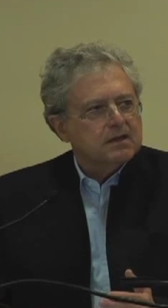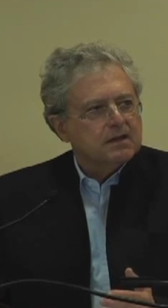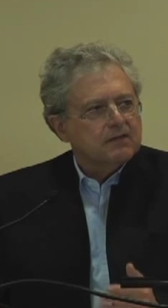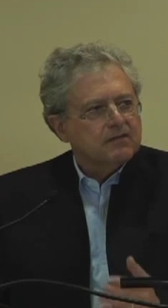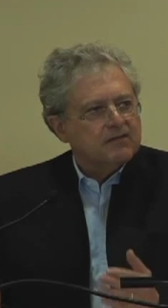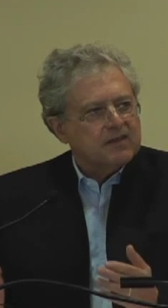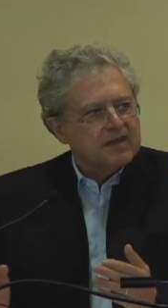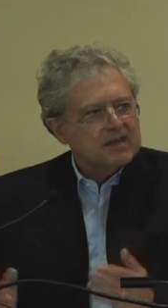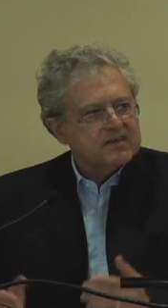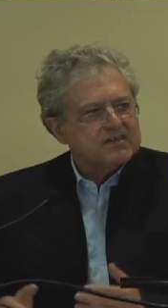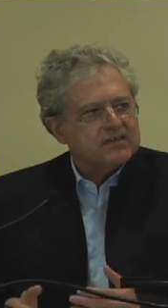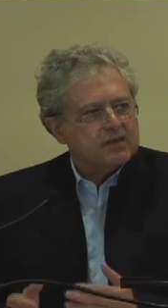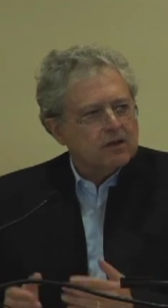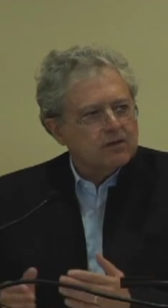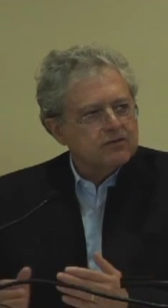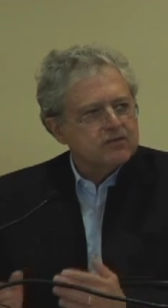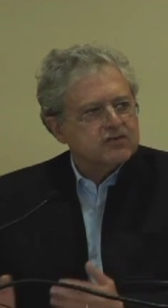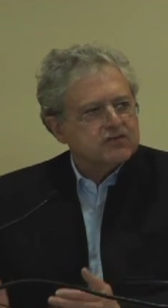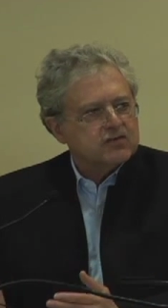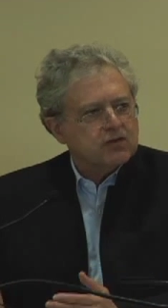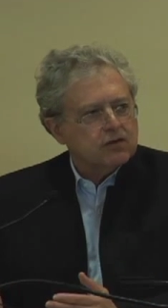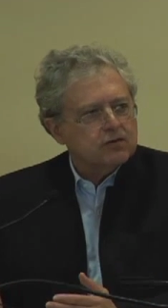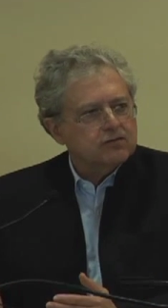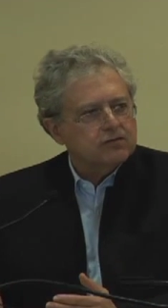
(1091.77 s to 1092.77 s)
This
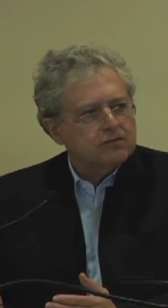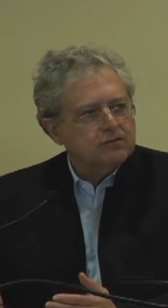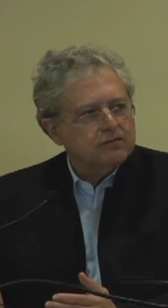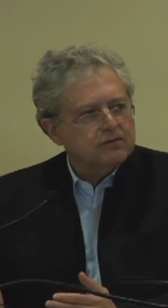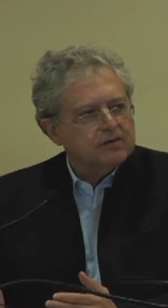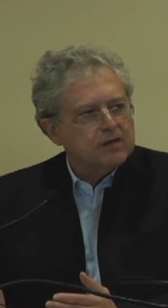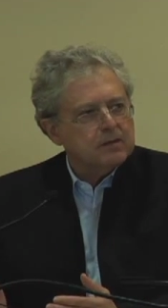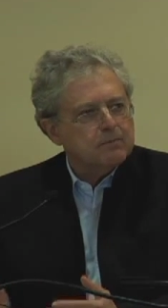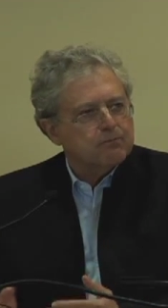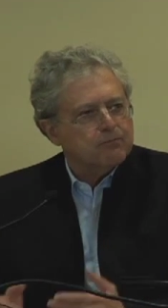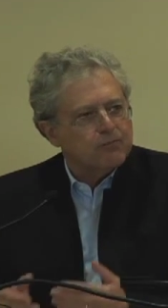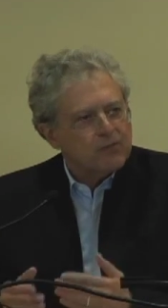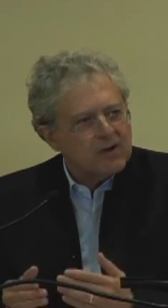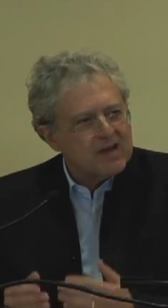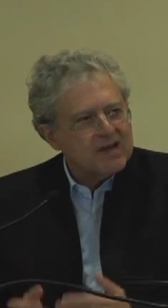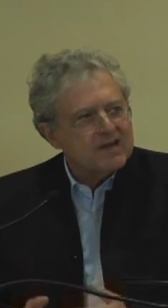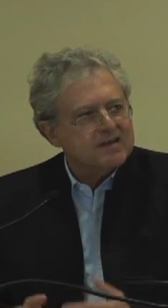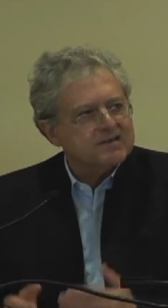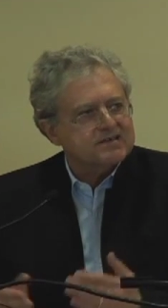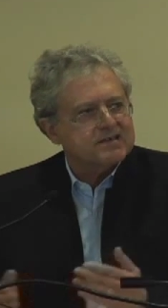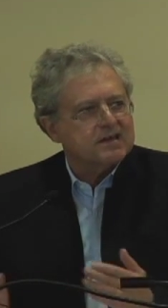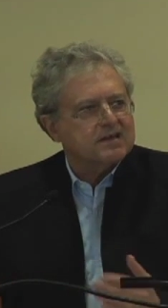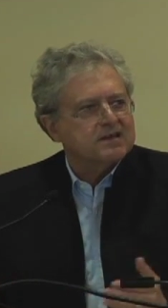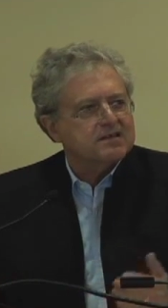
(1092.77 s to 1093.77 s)
uncertainty
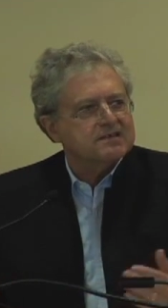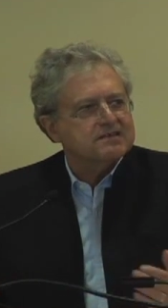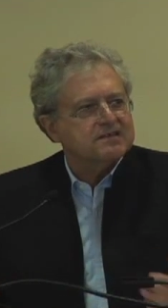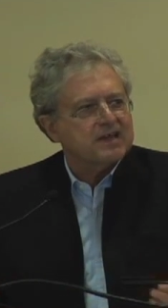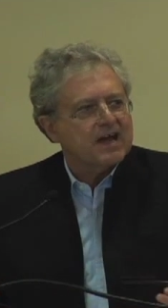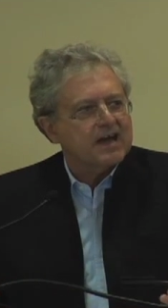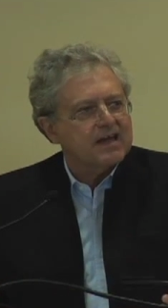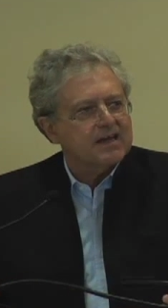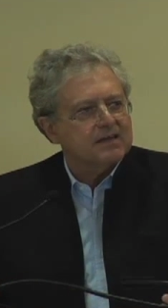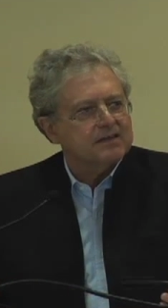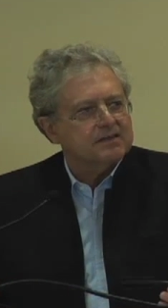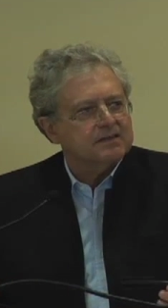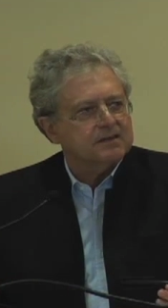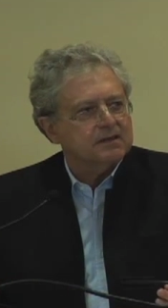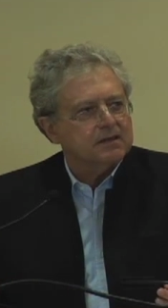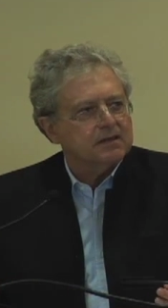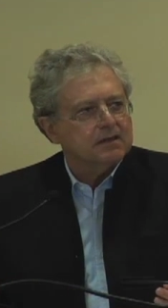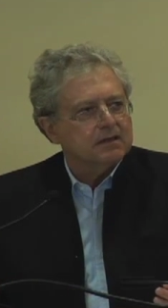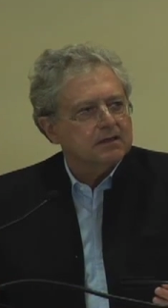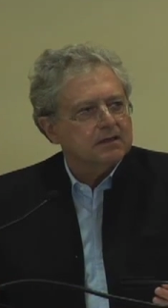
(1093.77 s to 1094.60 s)
brings anxiety.